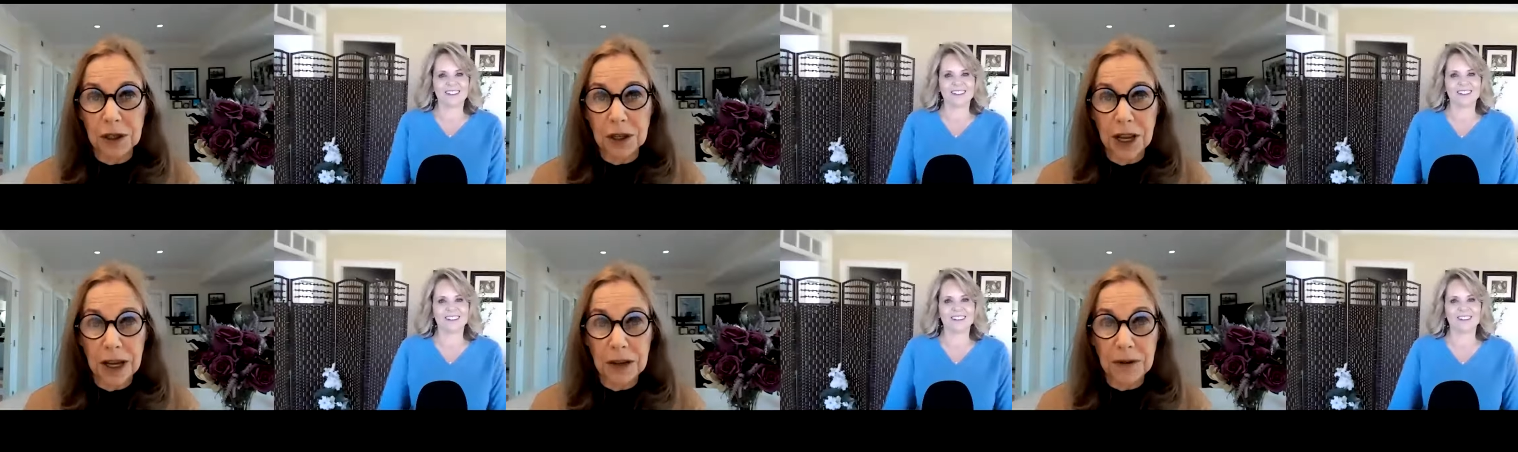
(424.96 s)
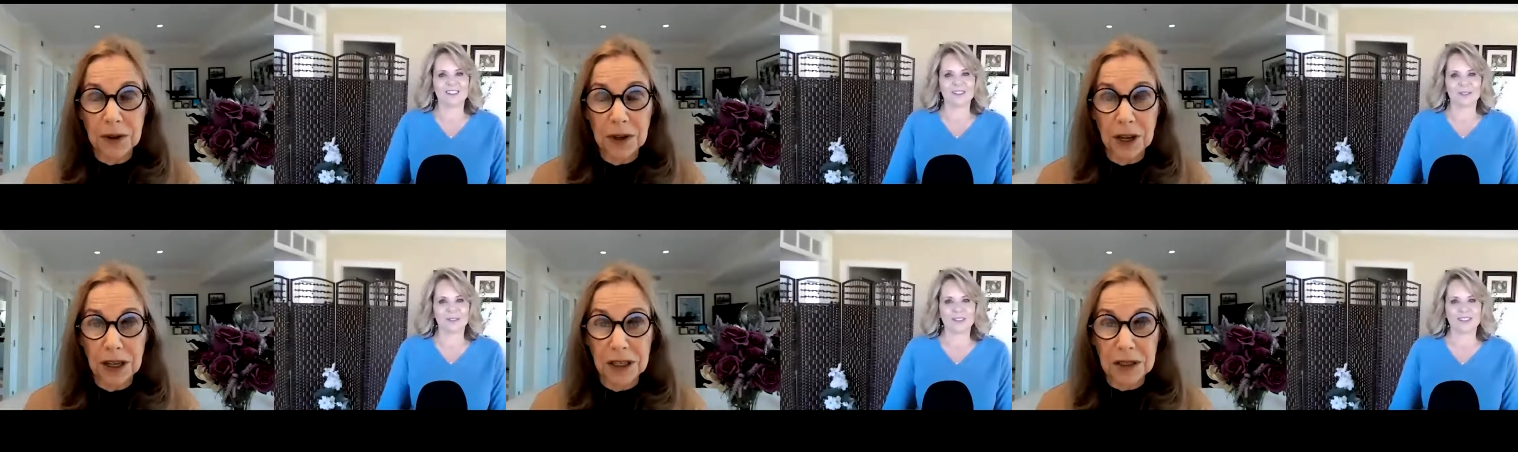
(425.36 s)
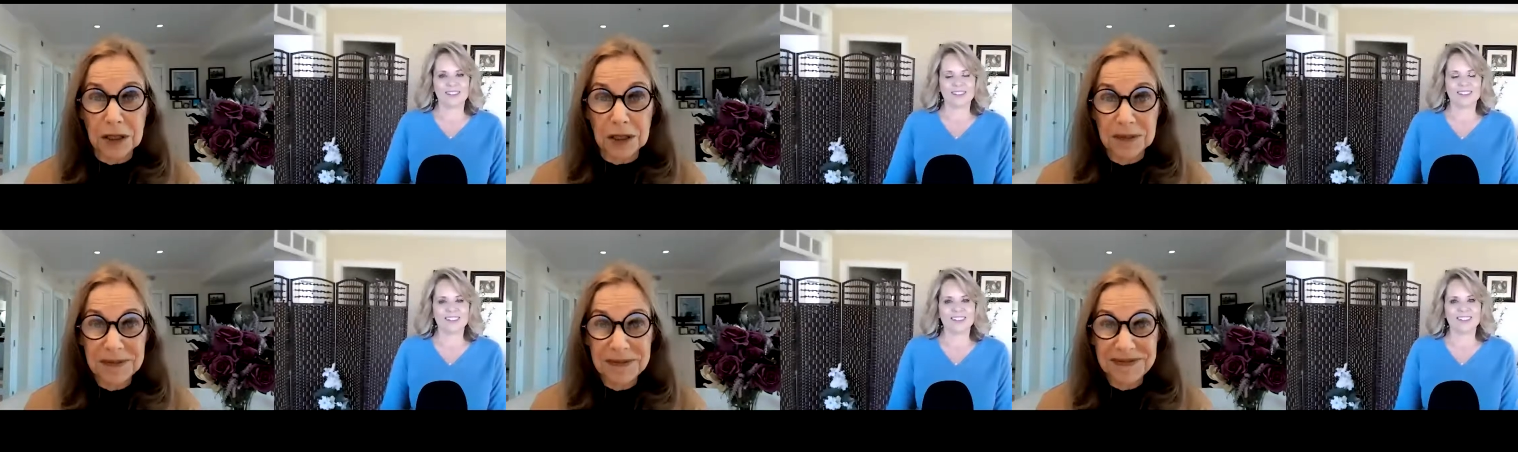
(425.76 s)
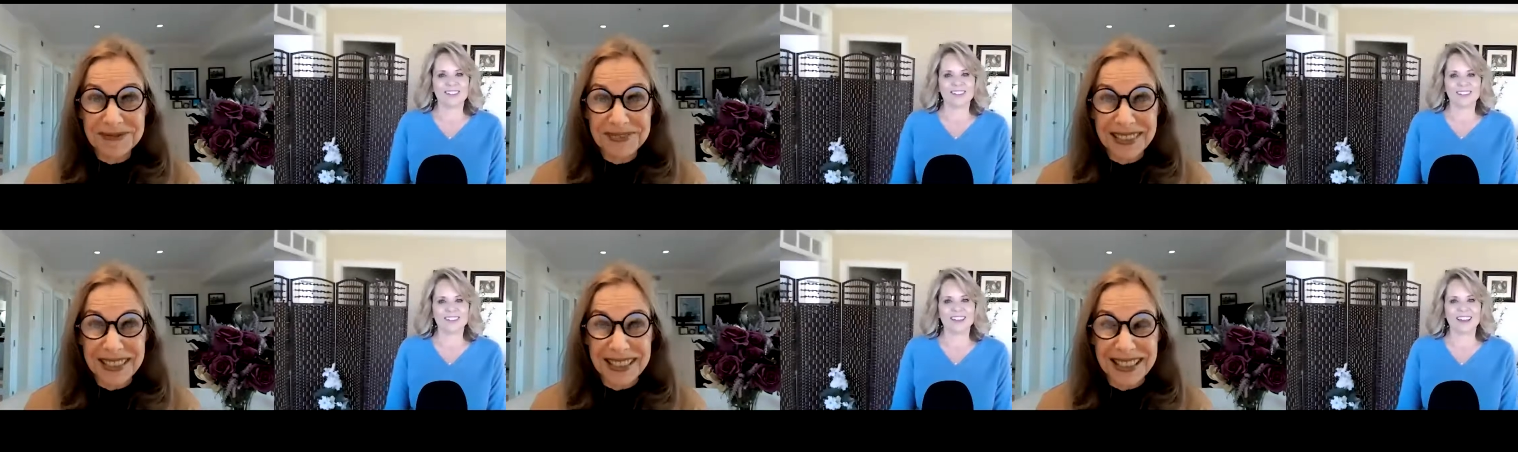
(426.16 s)
Speaker 1: to advertise.
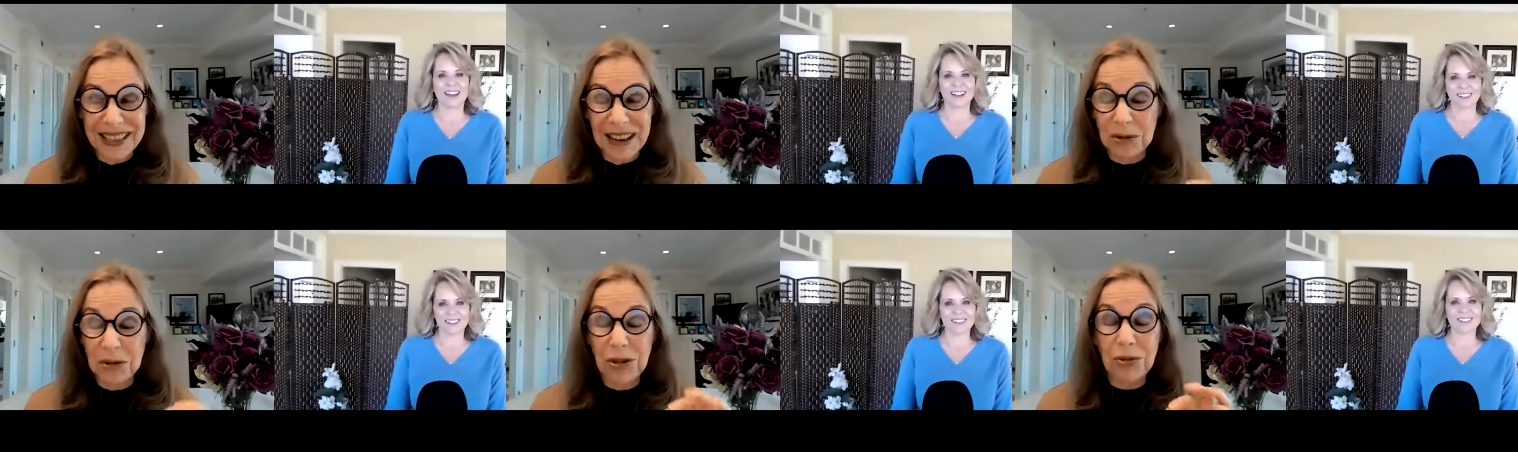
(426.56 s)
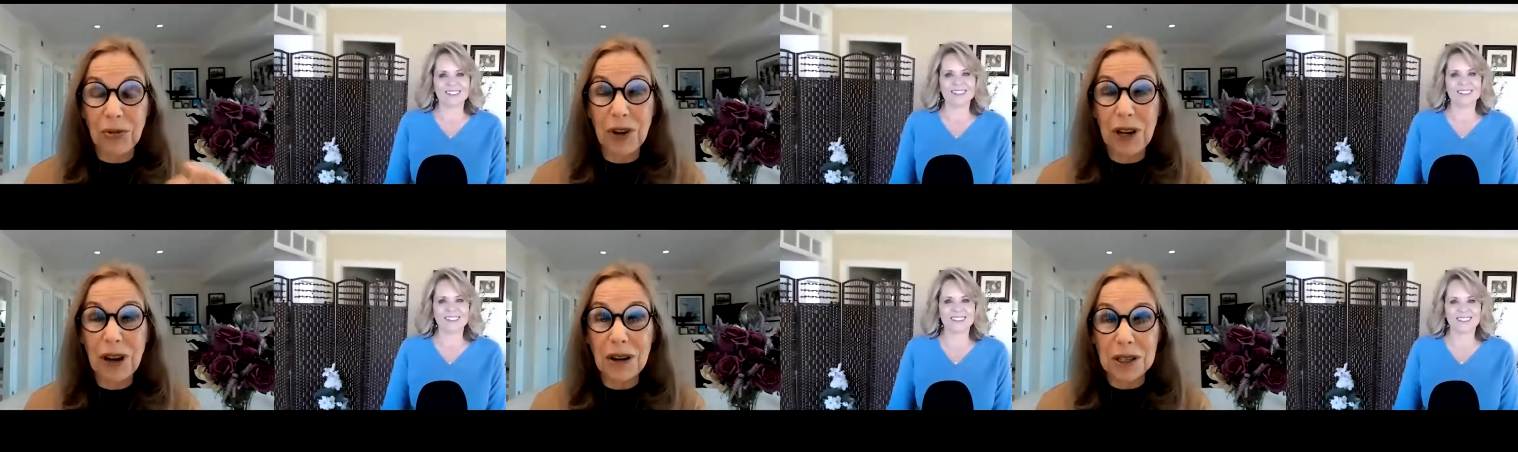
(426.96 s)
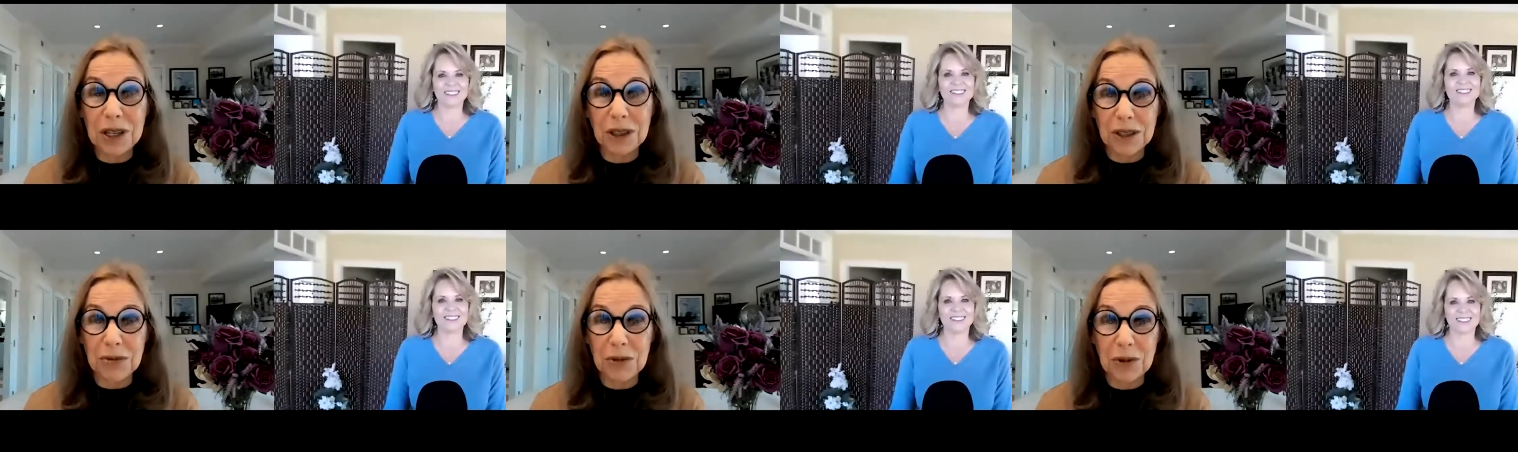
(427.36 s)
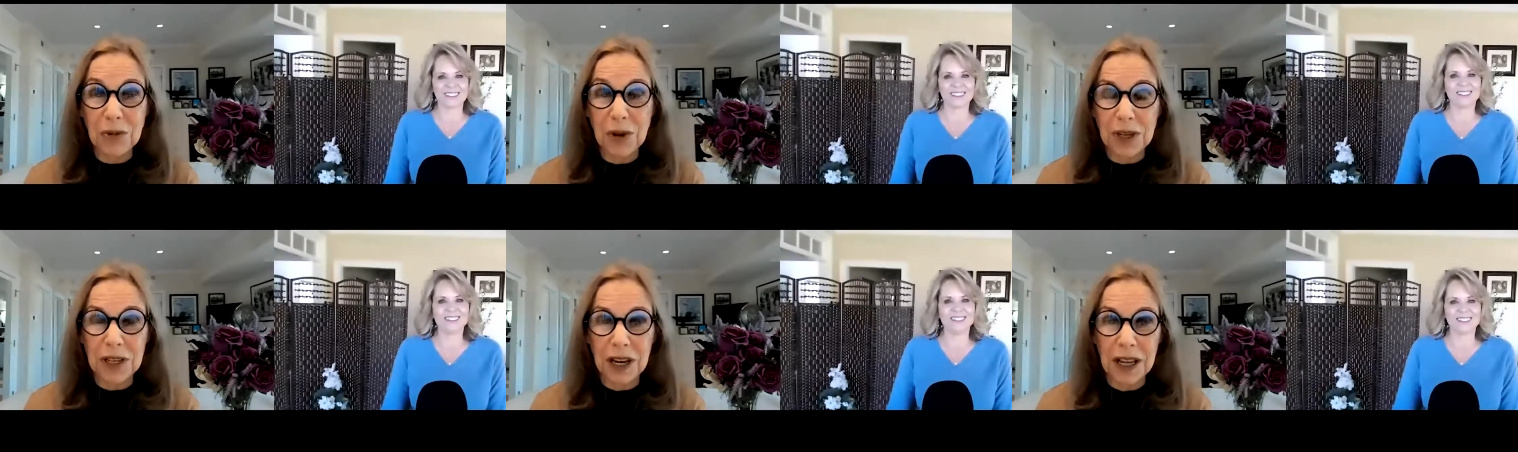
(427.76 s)
Yeah, you know, three hotels with
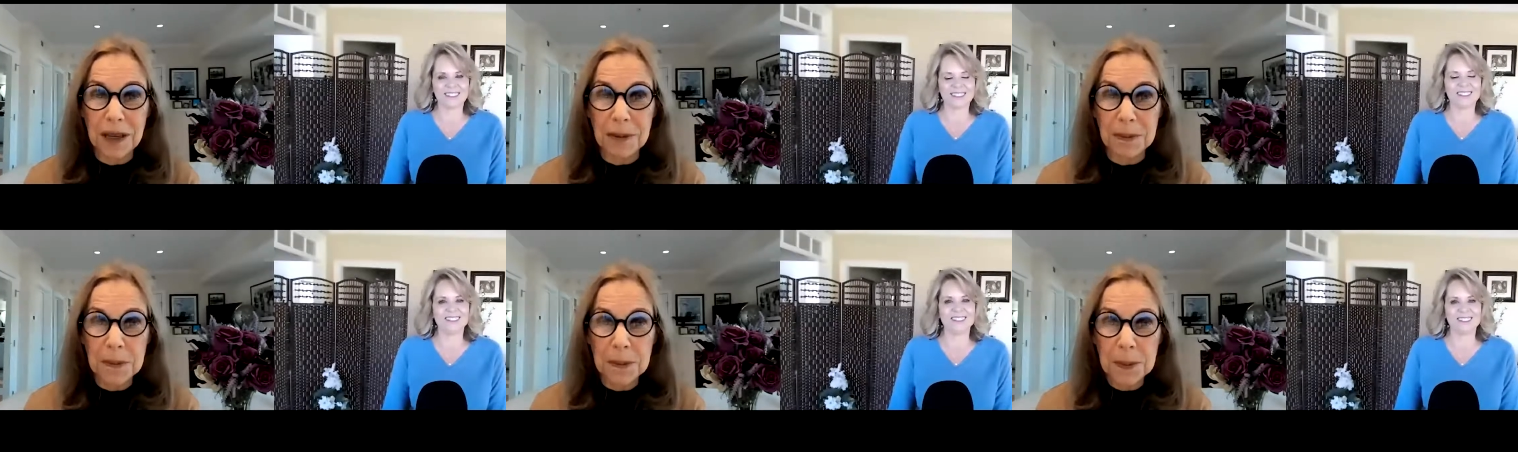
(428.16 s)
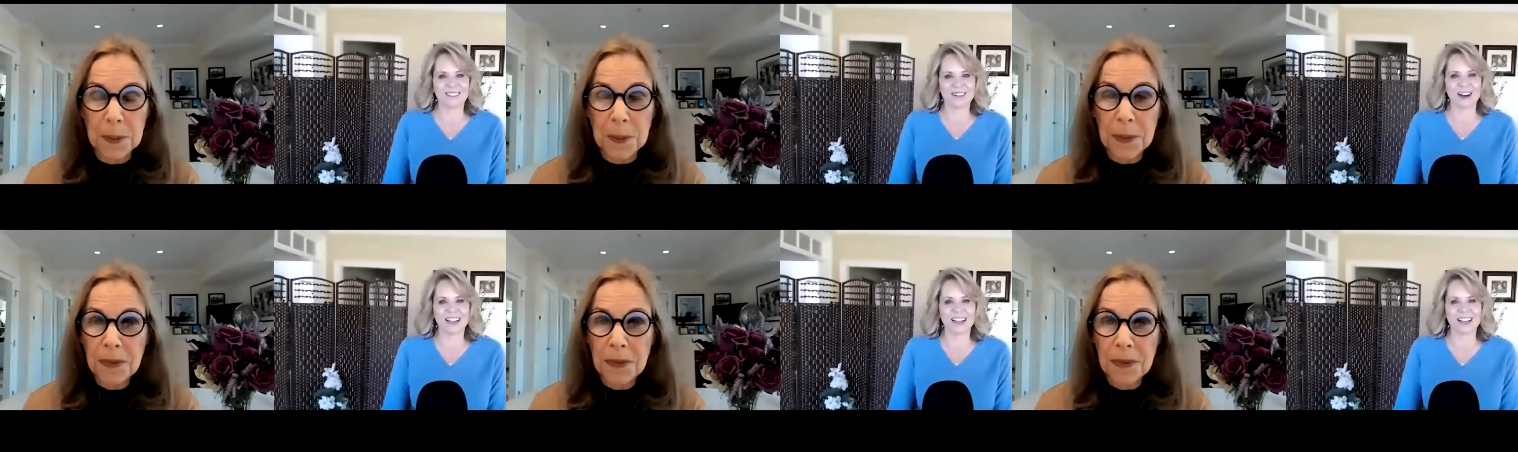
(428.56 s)
one name.